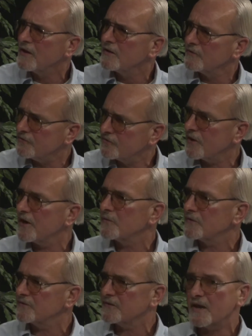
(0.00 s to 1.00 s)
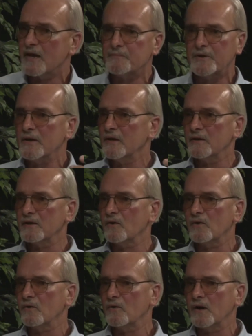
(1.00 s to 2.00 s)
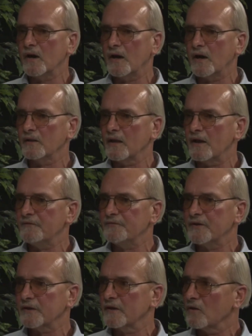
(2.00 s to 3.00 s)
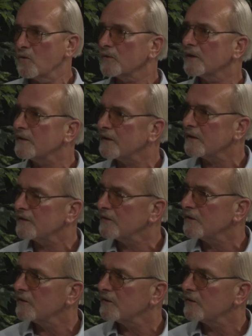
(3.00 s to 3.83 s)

to try to escape, a life that can only lead,